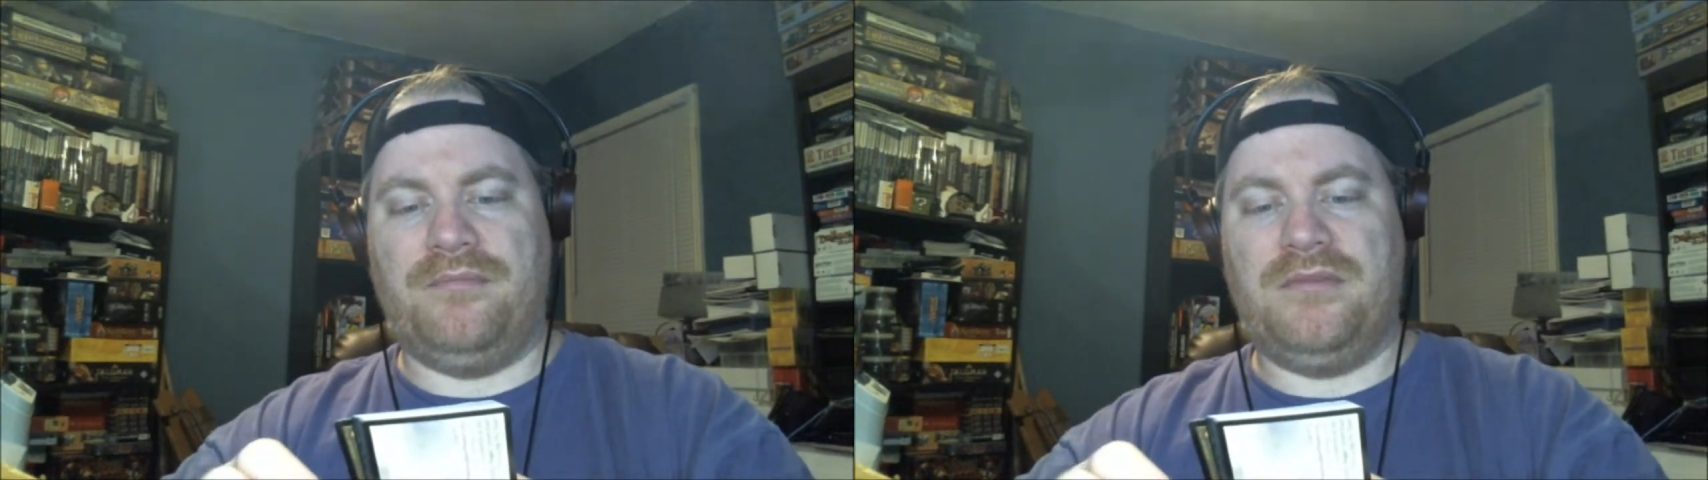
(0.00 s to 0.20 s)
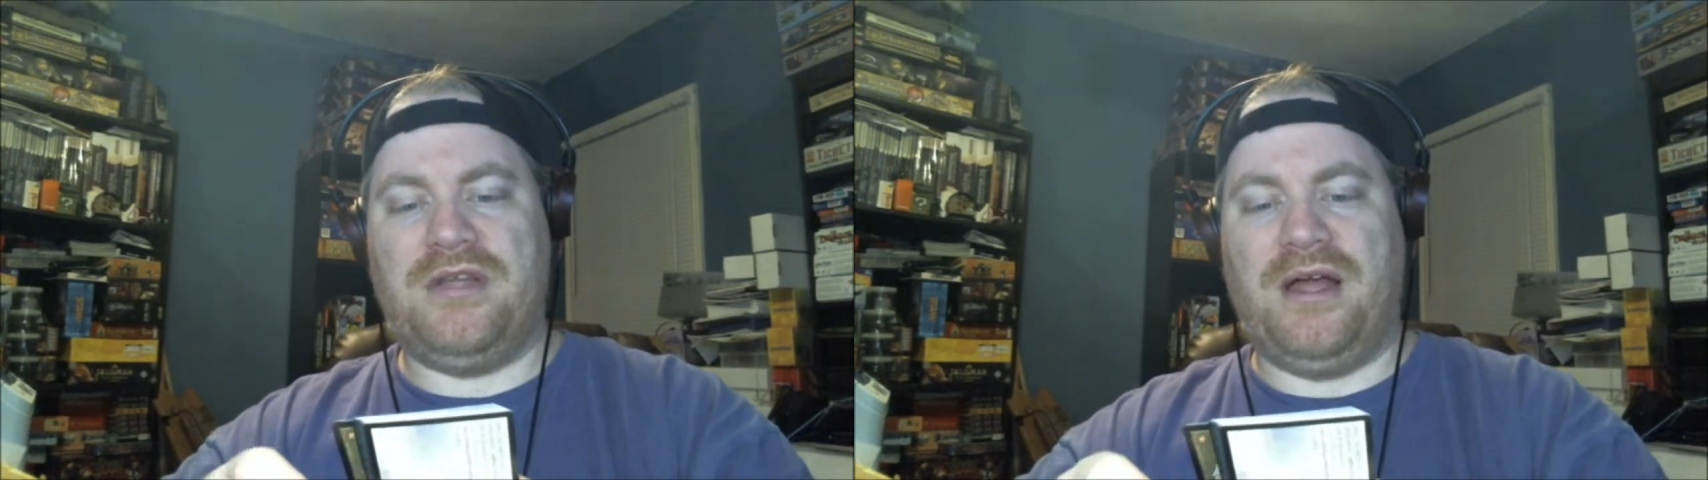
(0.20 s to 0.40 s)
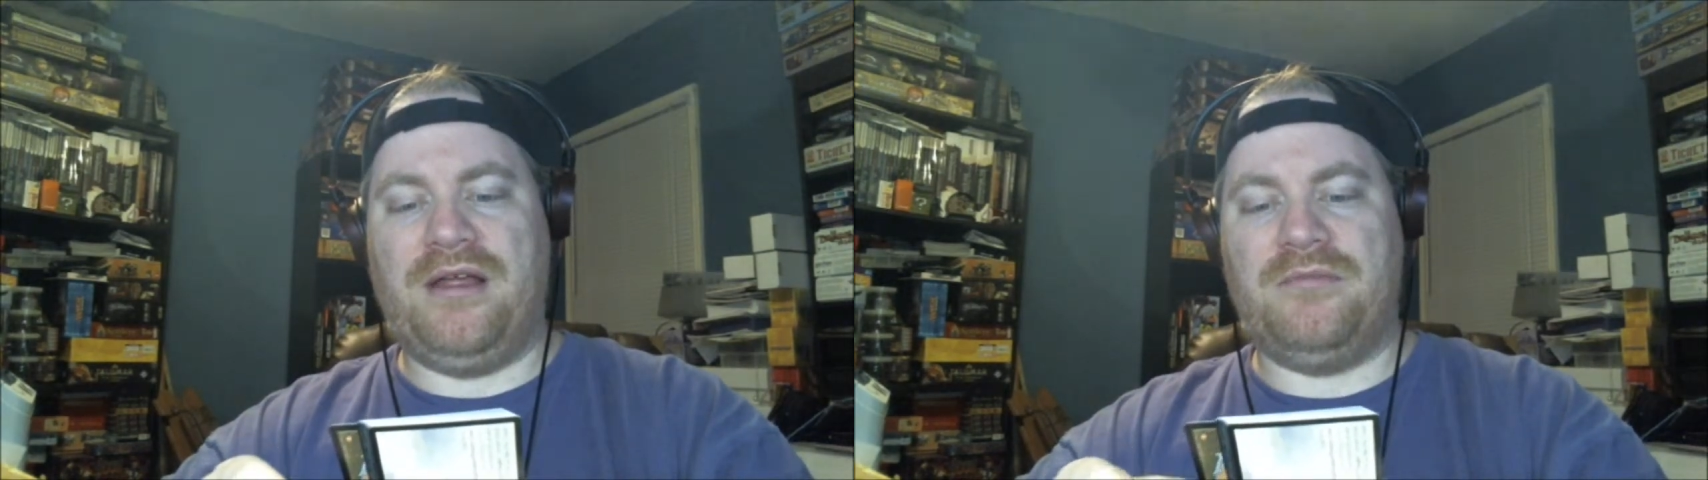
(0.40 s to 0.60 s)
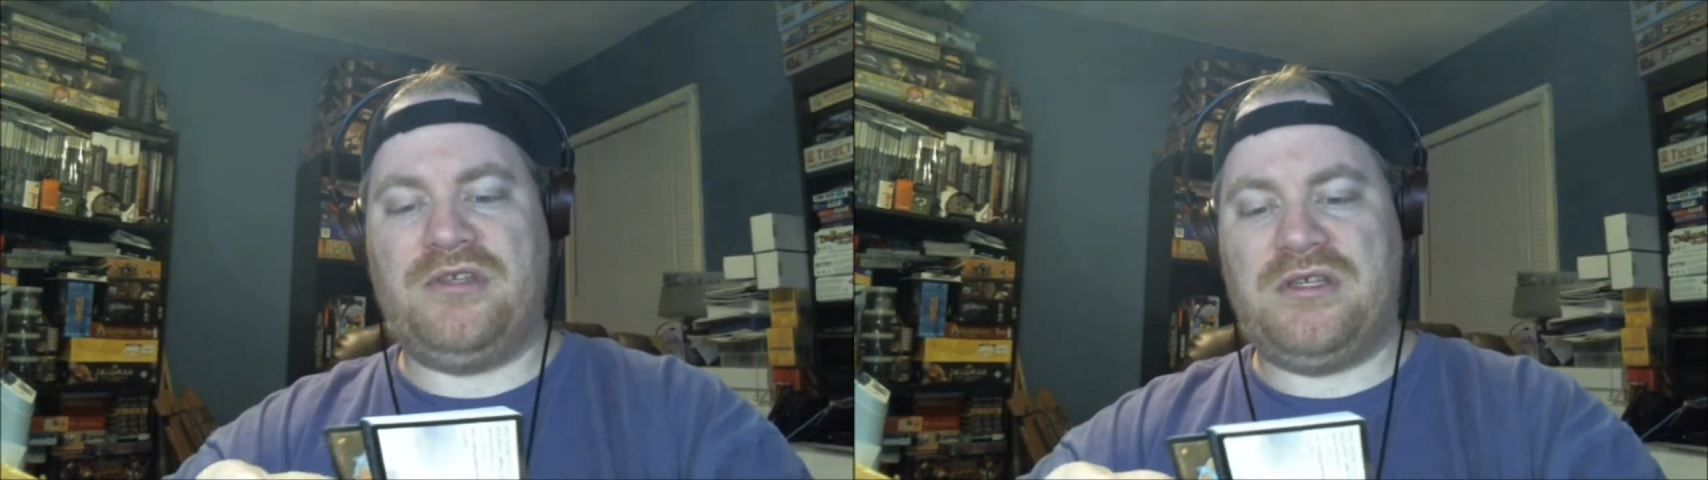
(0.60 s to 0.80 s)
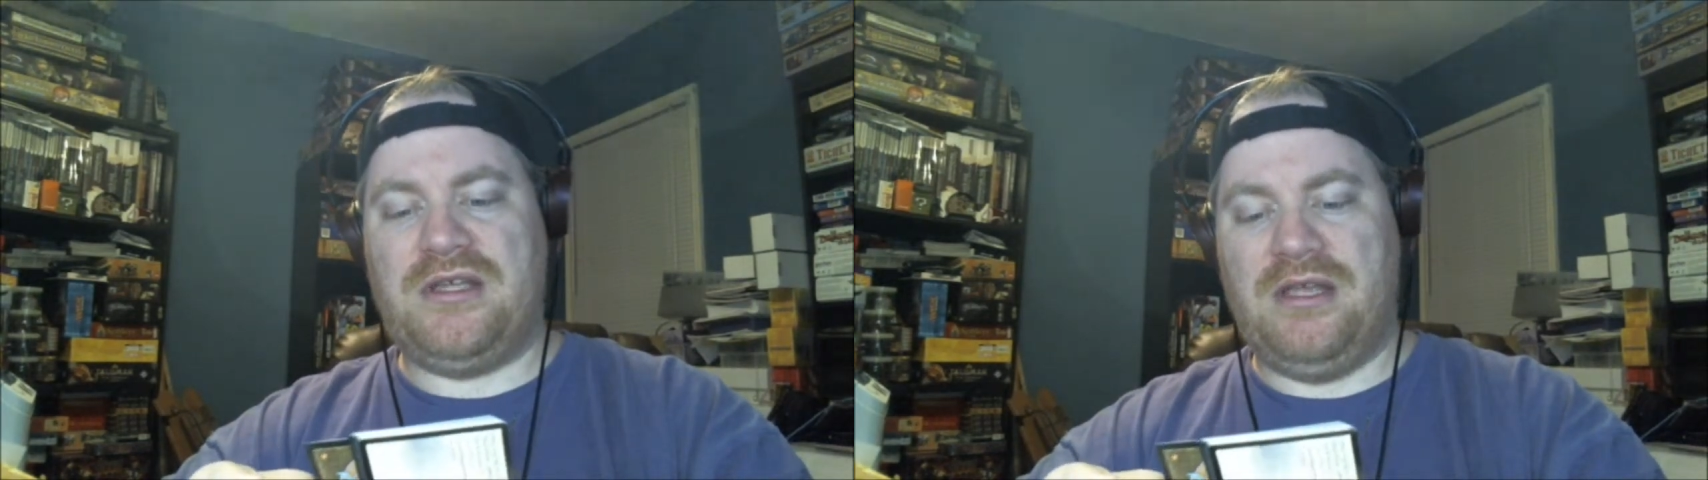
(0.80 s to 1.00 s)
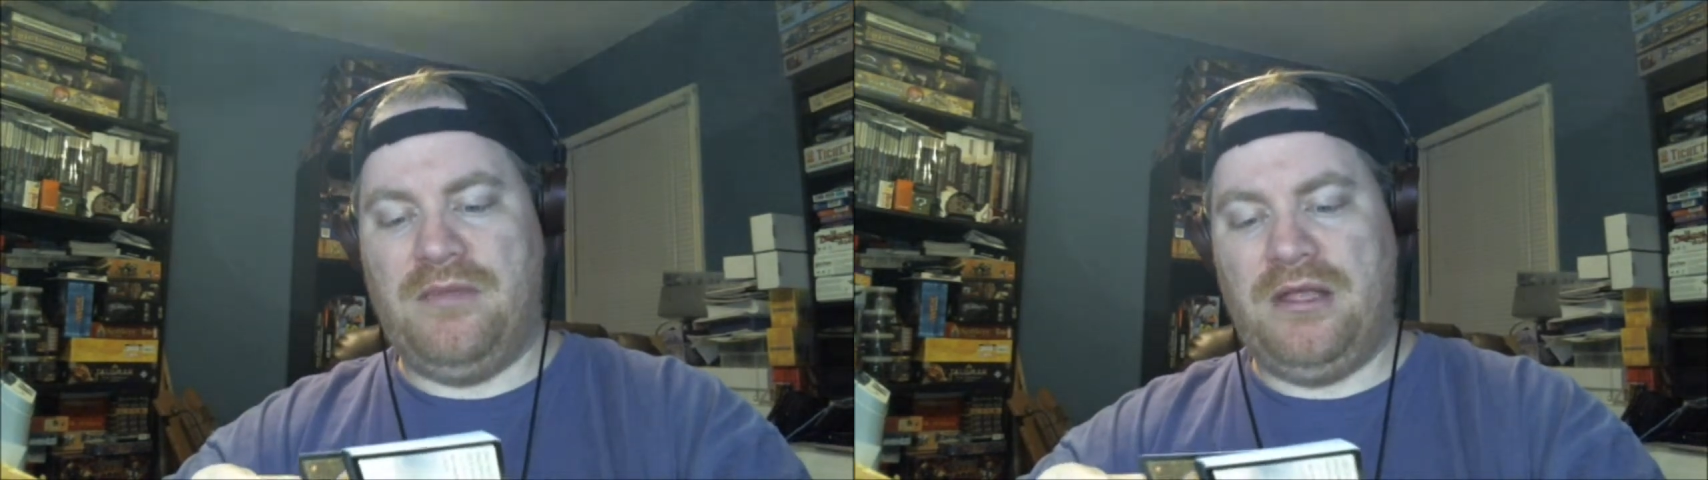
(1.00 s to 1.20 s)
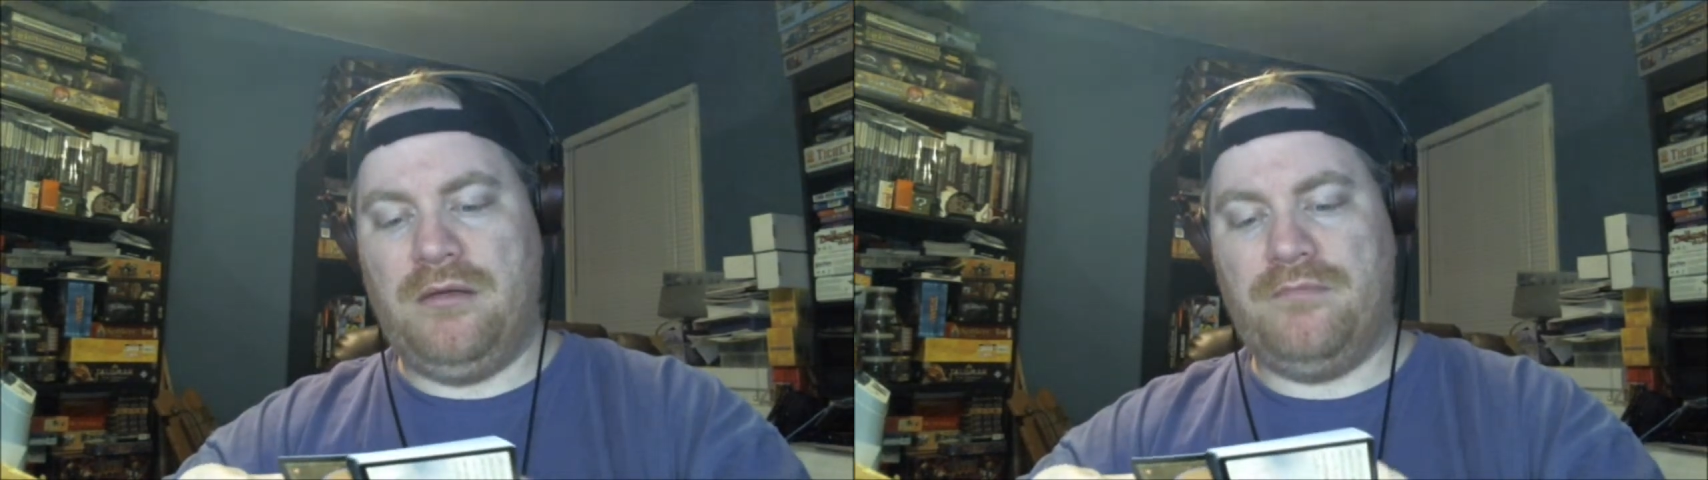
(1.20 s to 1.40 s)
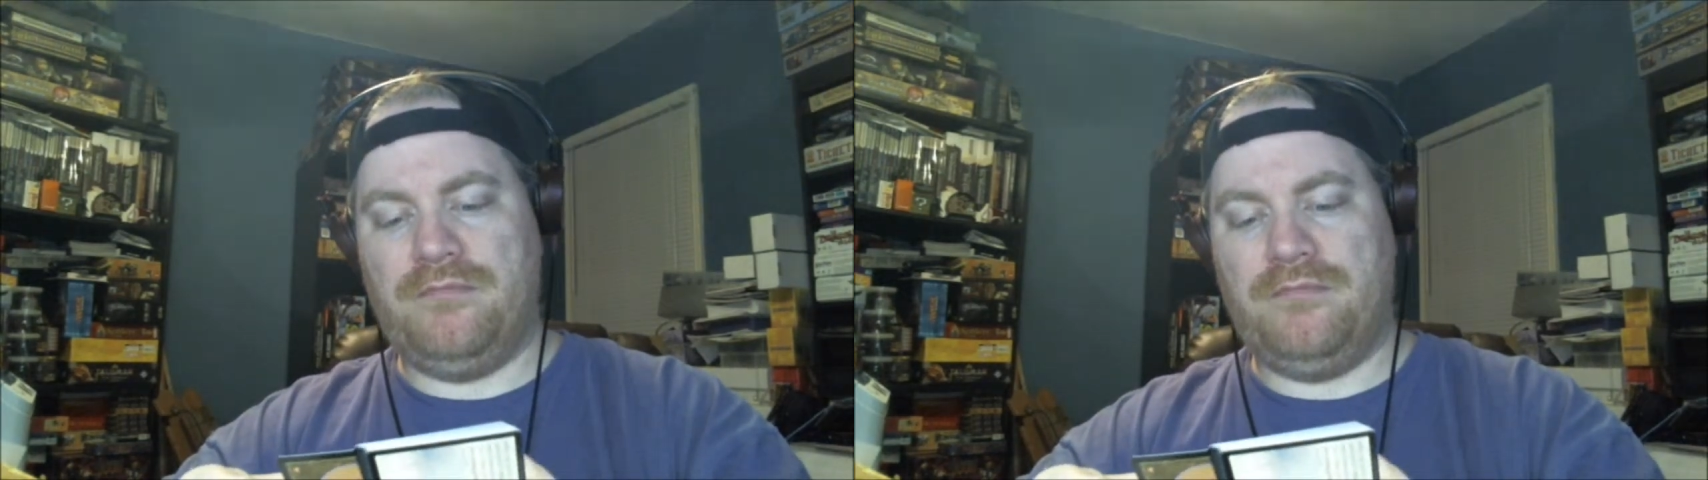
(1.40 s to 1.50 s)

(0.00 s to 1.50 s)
Taigum's Scheming,